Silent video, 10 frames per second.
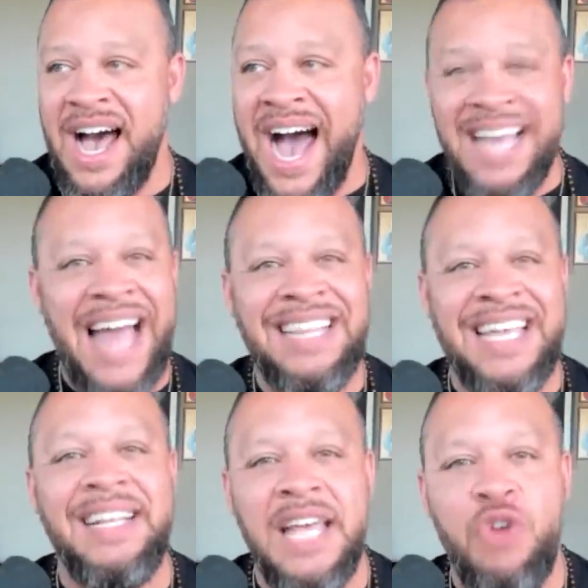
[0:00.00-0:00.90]
I like
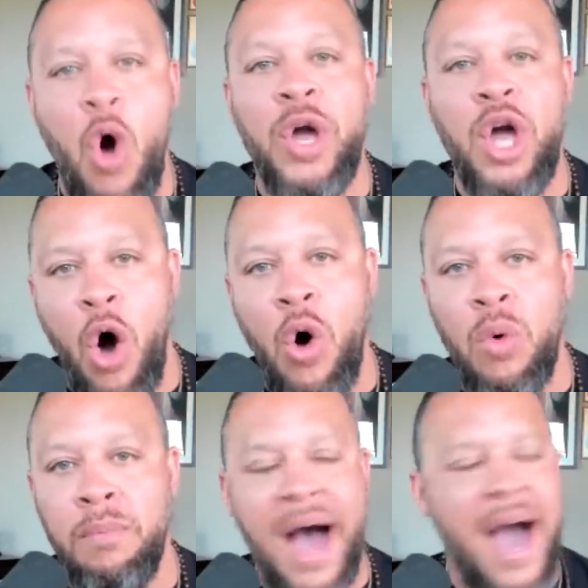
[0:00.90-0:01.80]
the idea of going
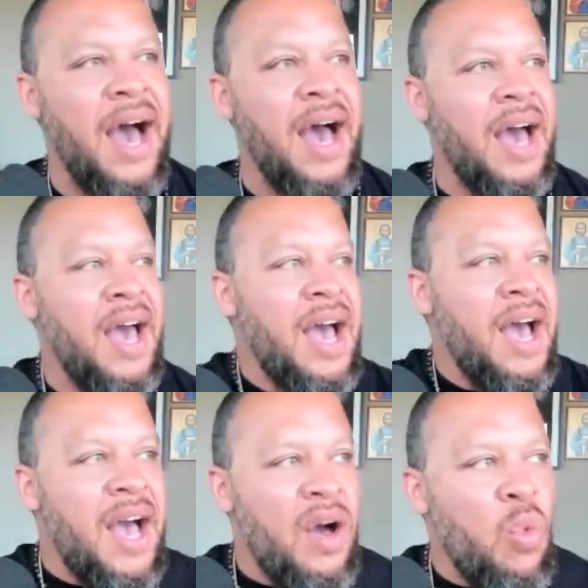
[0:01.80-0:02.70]
home. I,
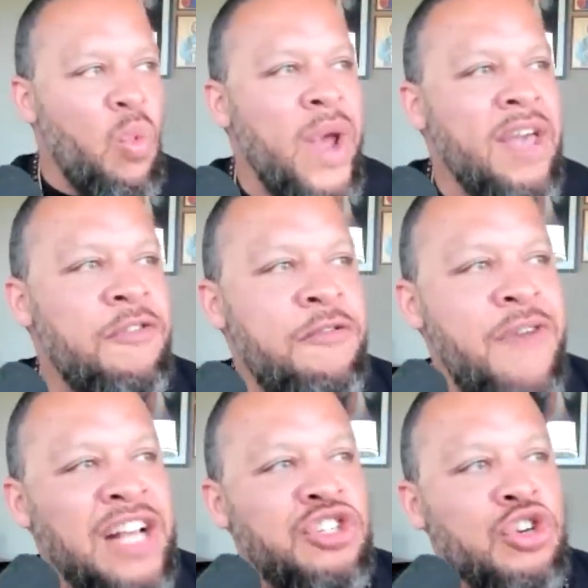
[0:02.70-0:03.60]
we've
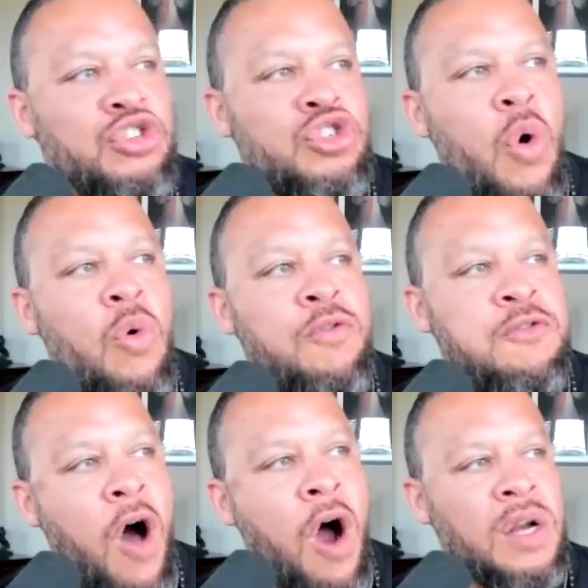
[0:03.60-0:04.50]
ventured so
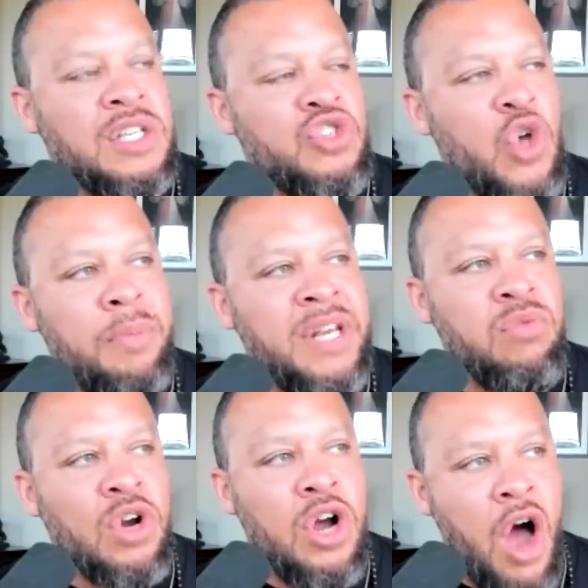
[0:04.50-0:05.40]
far in so many
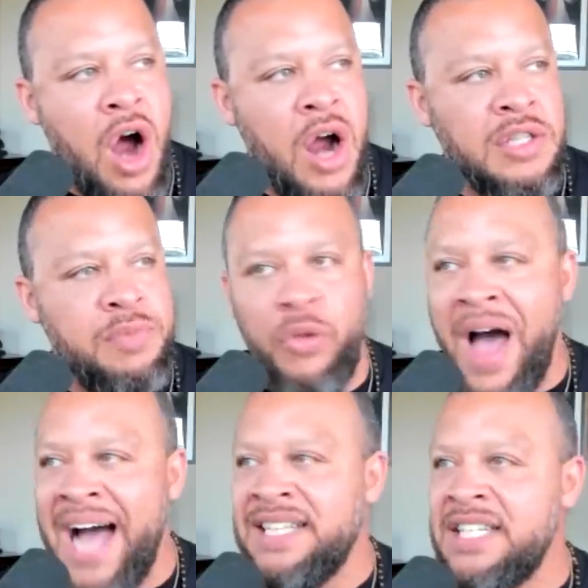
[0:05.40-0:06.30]
regards, both
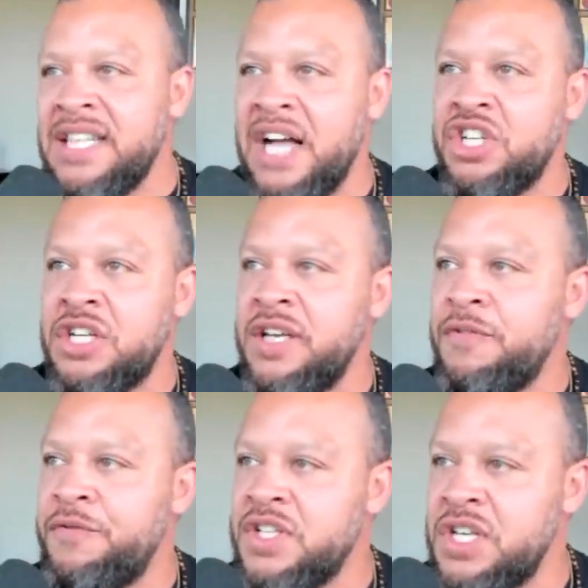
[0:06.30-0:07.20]
ideologically
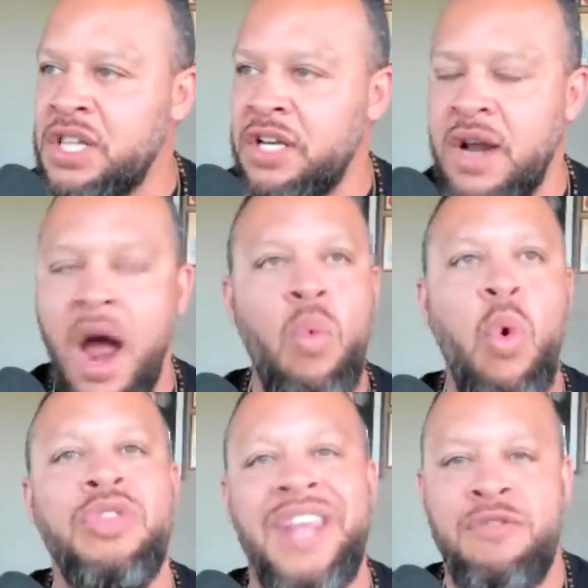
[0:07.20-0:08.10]
and physically, in our
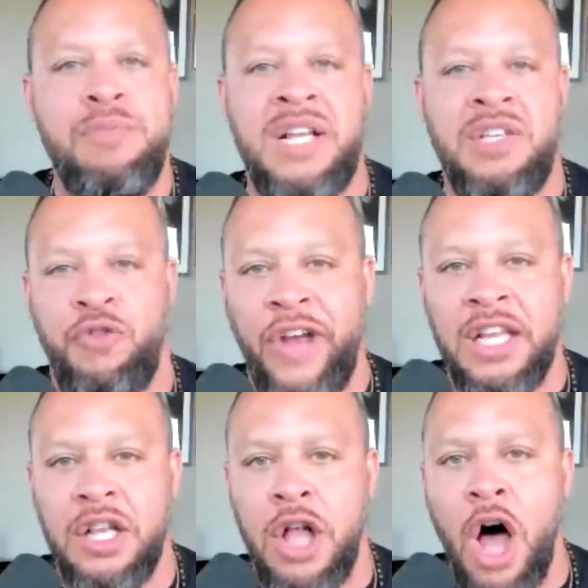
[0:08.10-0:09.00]
world that everybody's
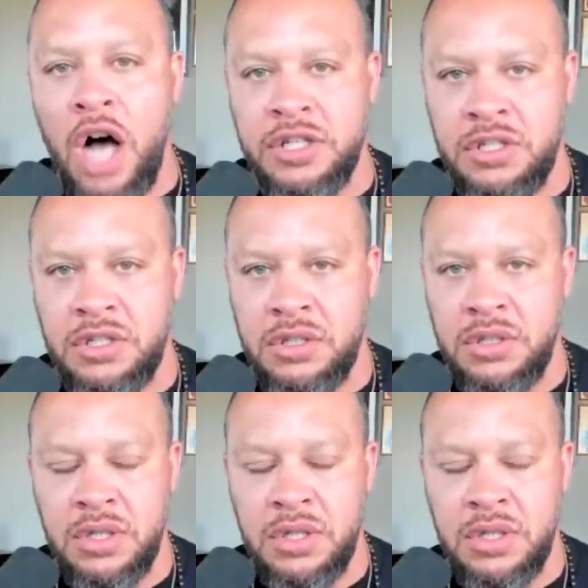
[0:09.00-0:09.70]
freaking lost.